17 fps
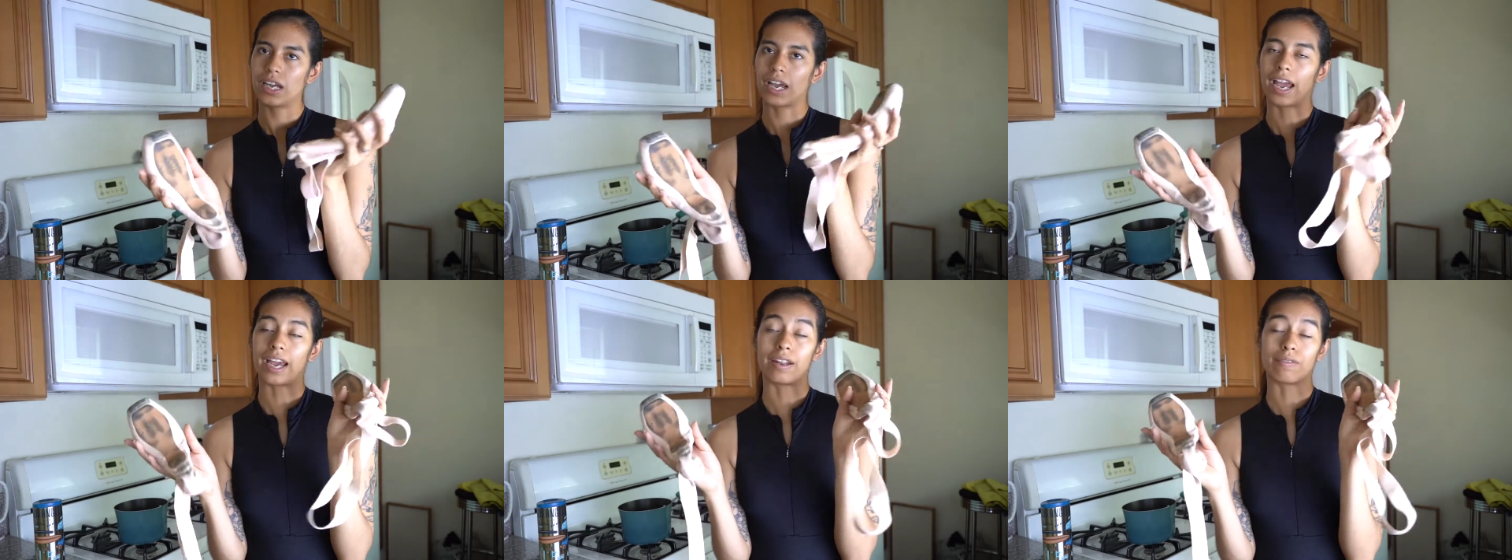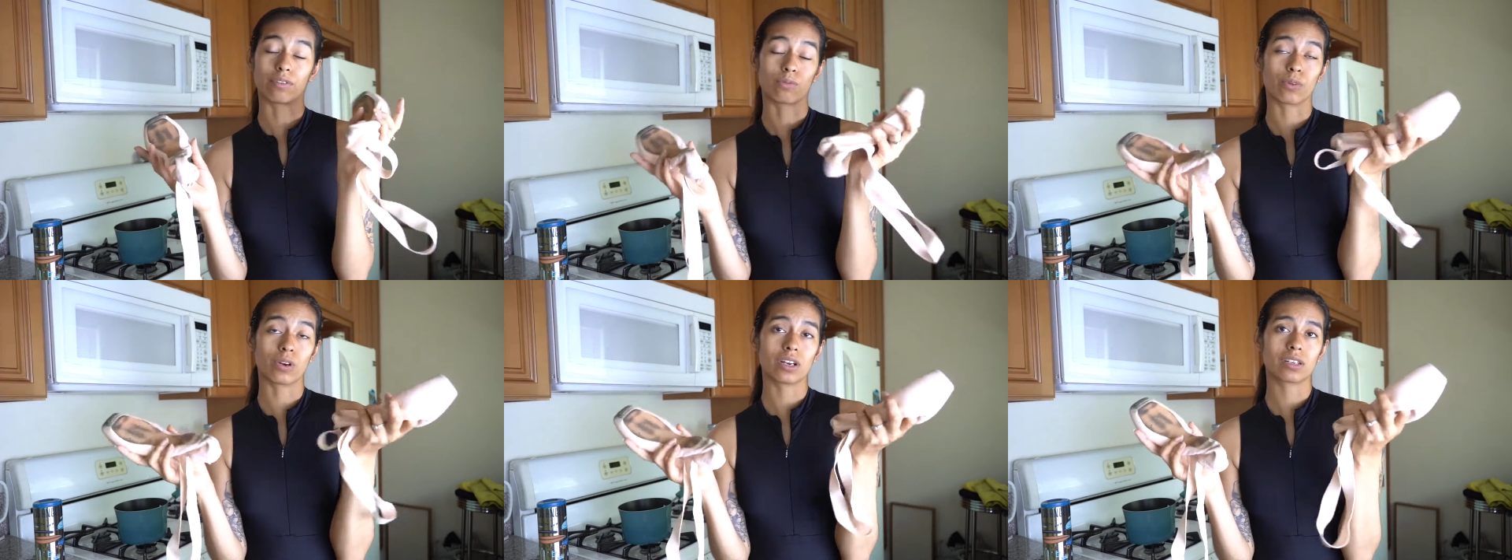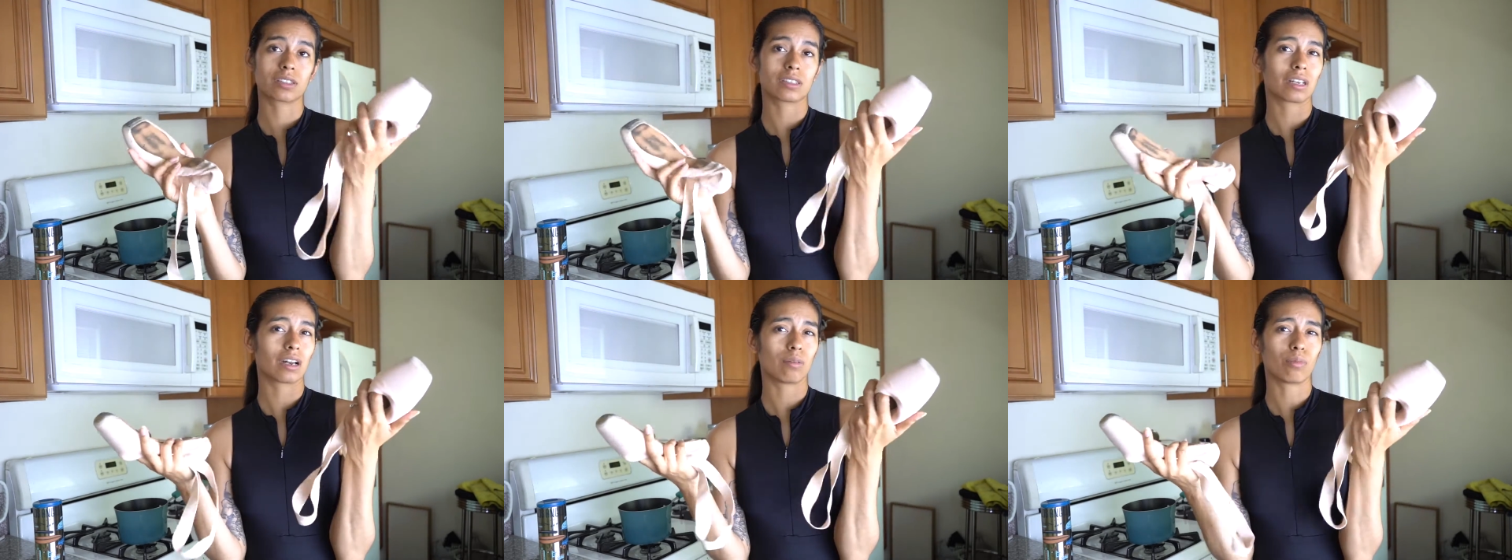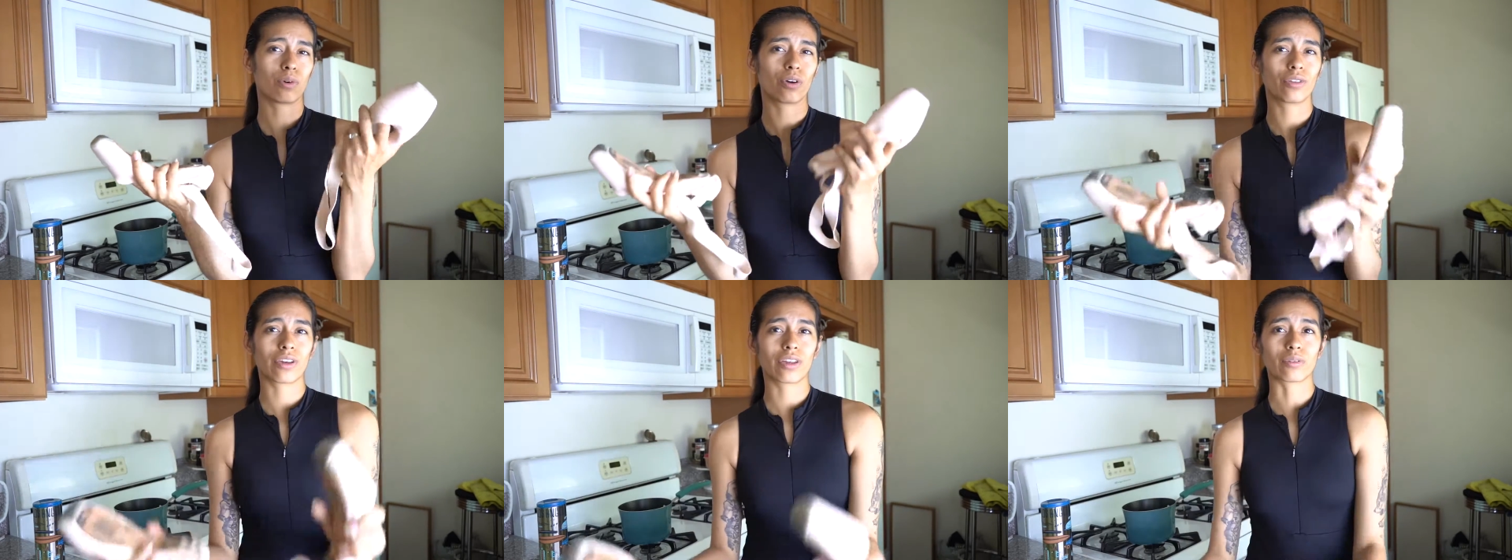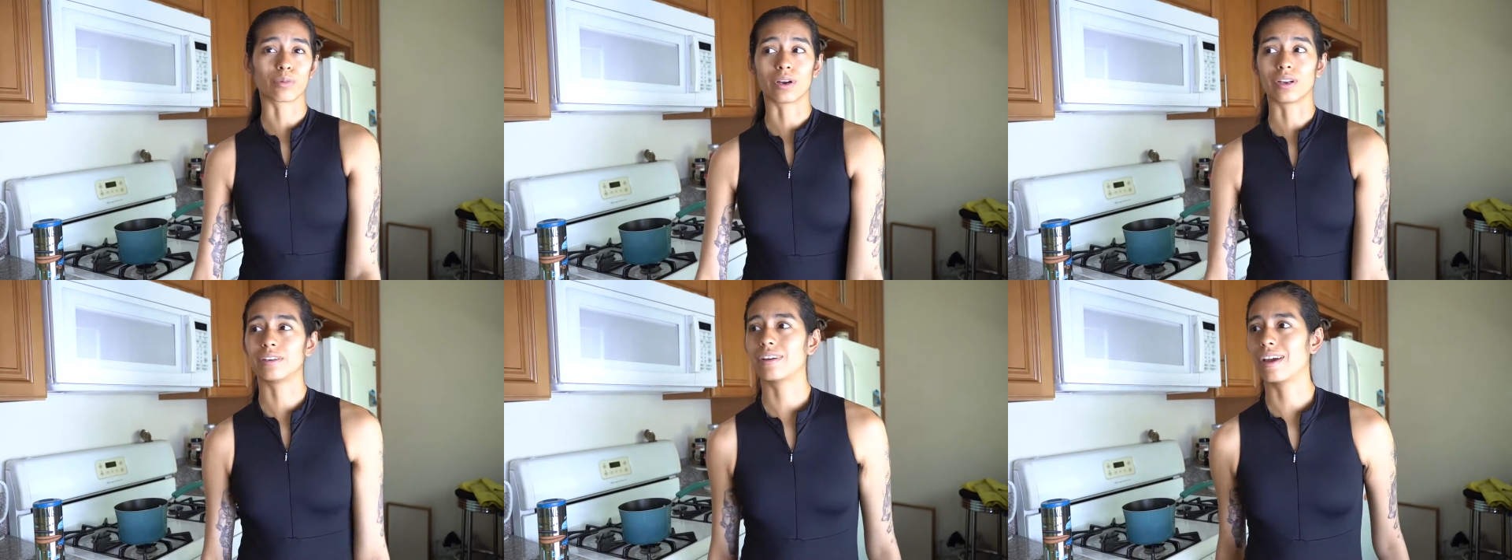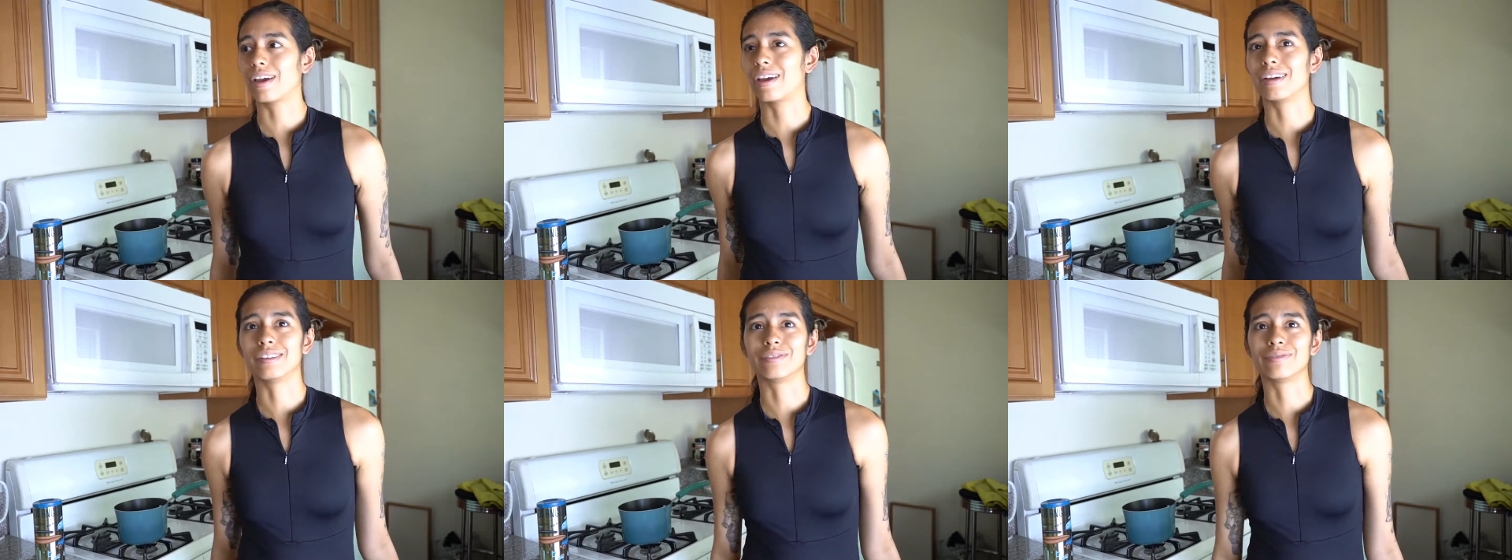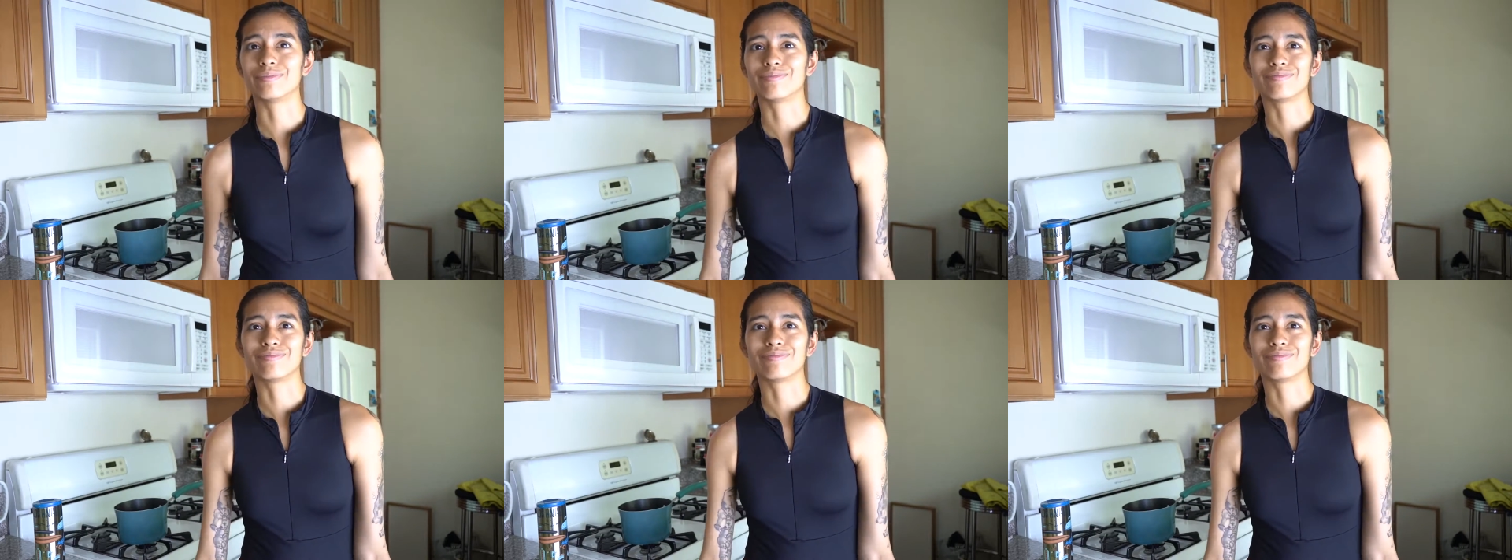And if it works, then I'll boil the other one and